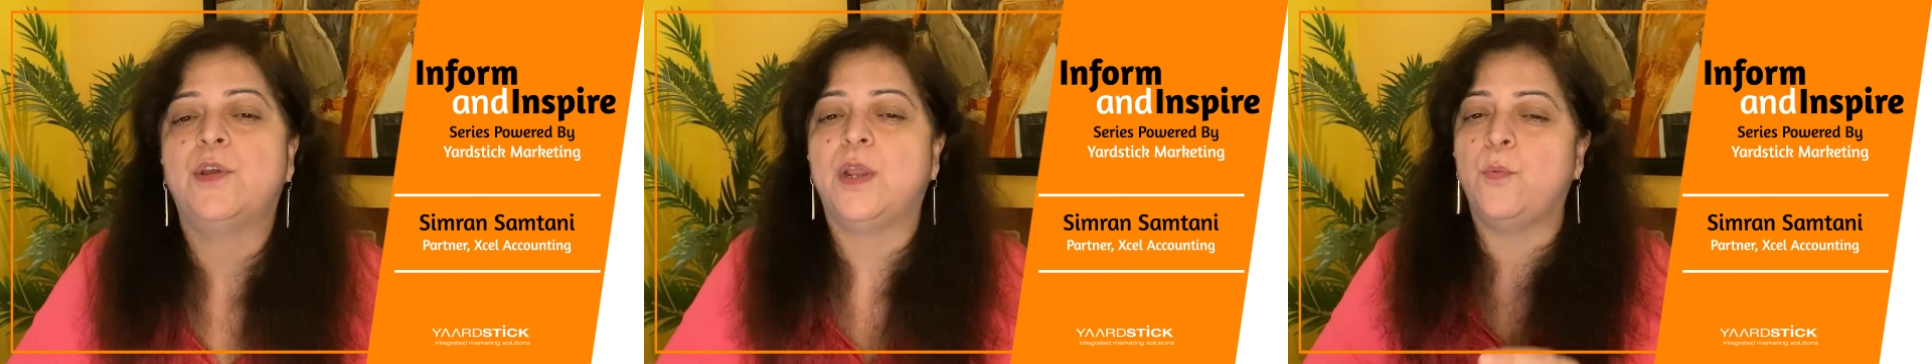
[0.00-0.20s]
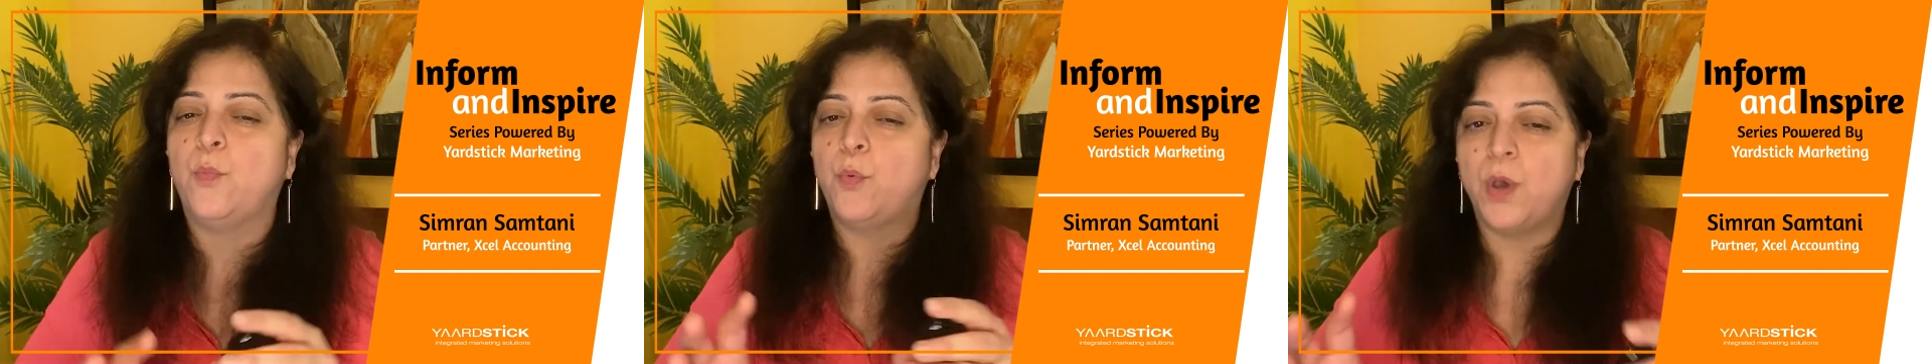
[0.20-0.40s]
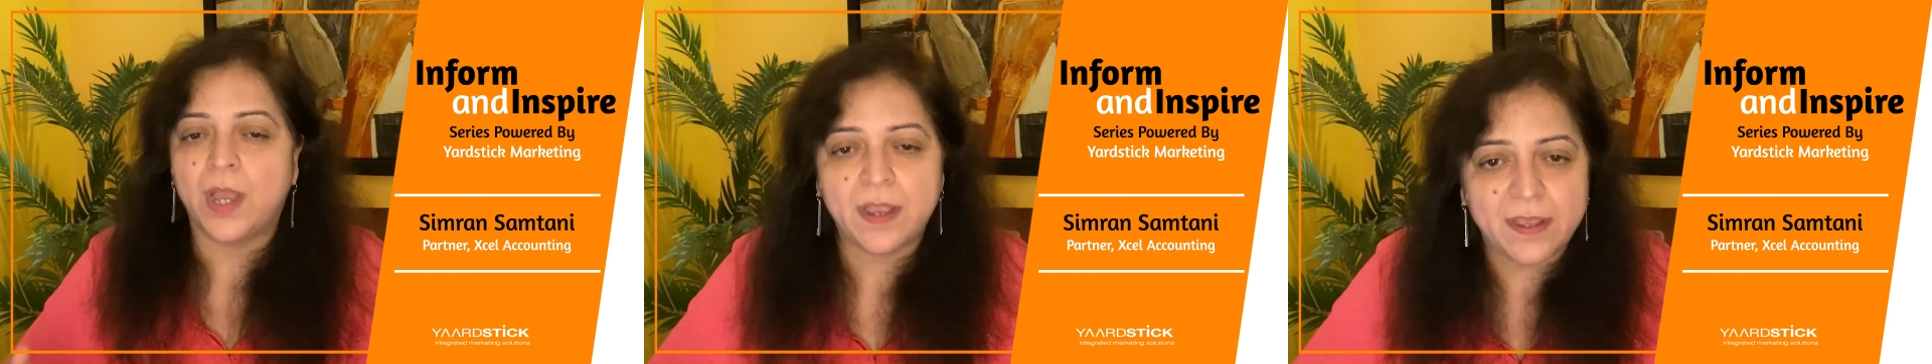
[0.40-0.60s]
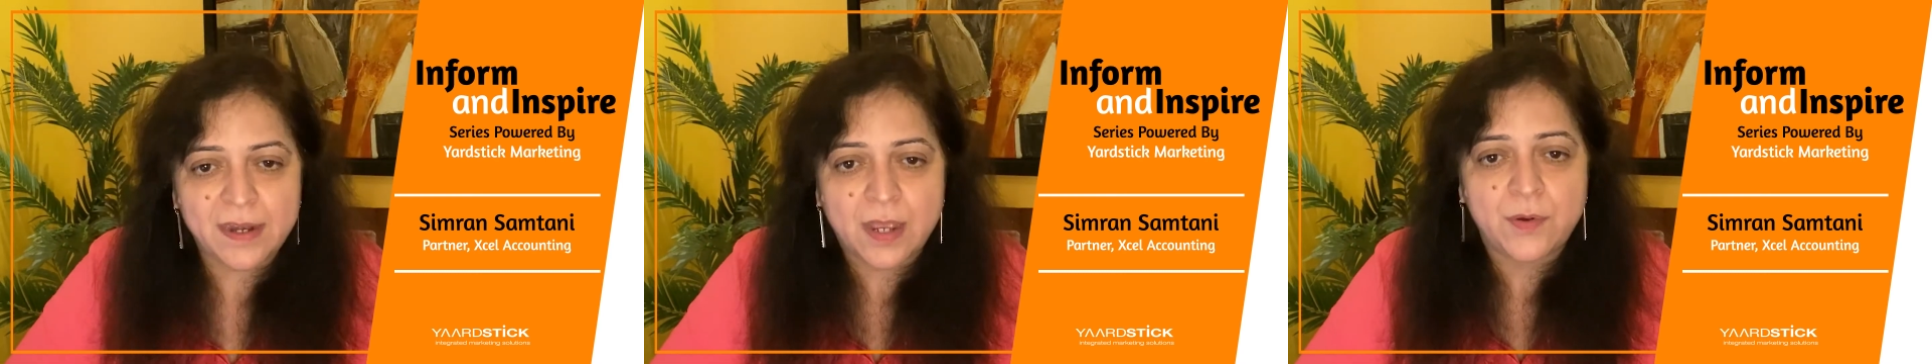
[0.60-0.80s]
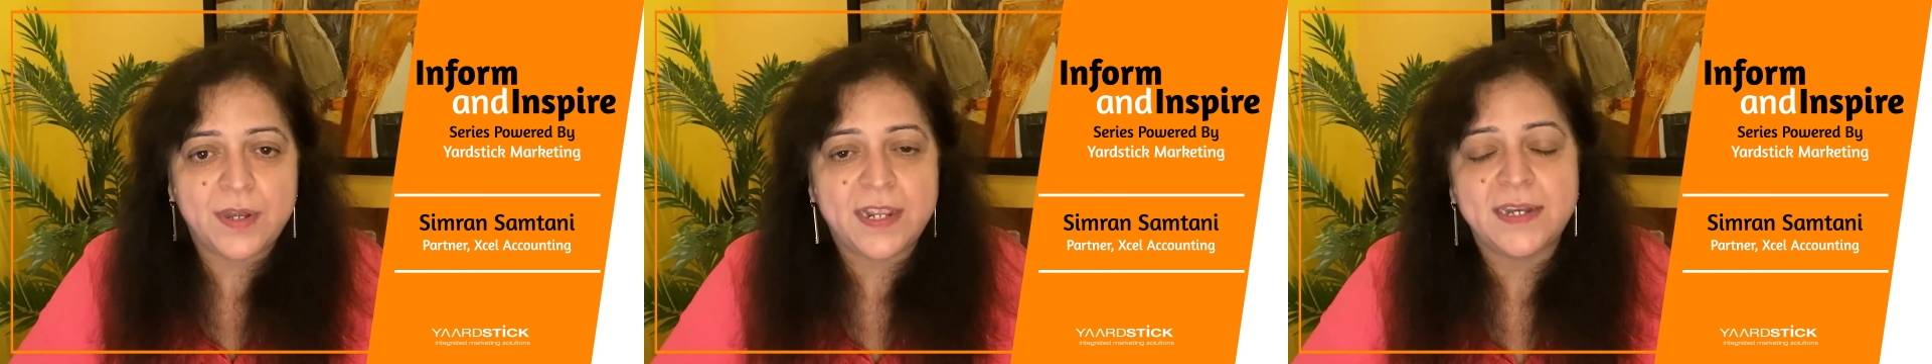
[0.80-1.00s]
You can work
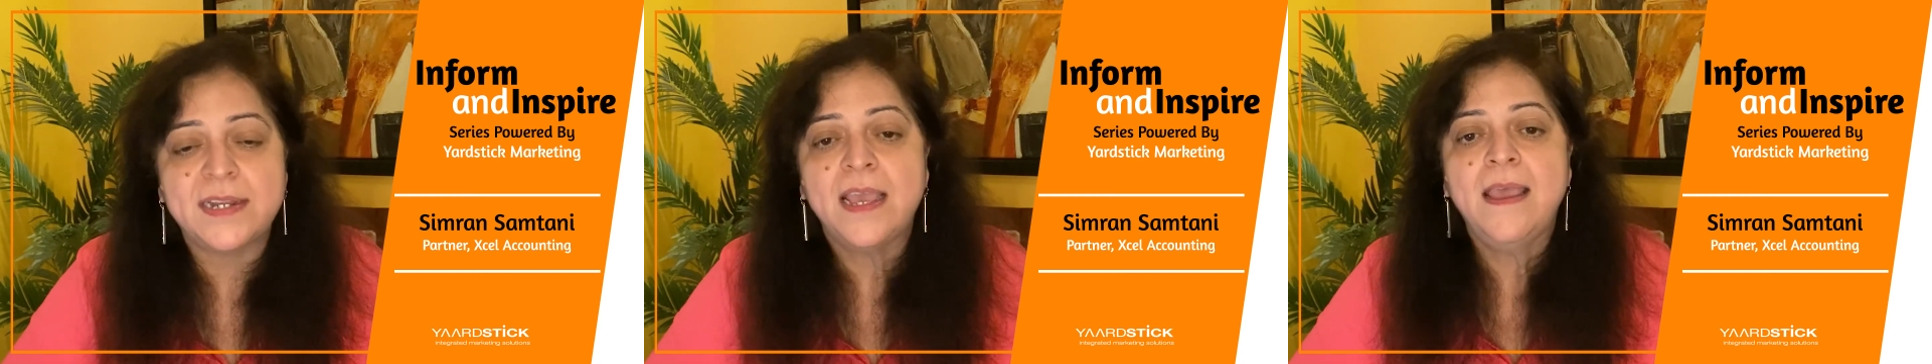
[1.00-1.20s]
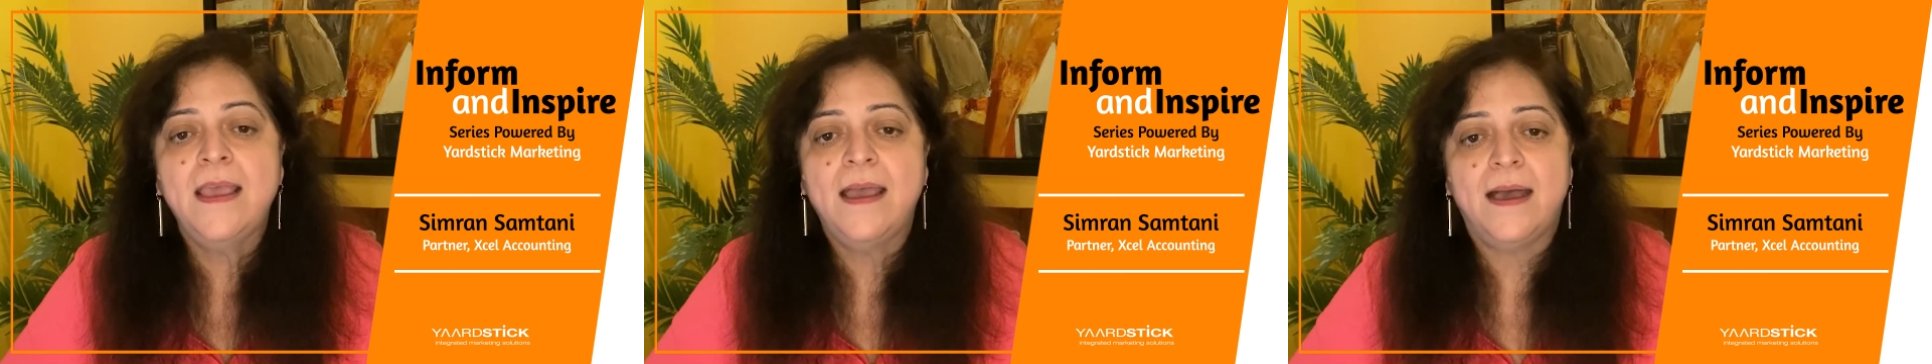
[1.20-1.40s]
around it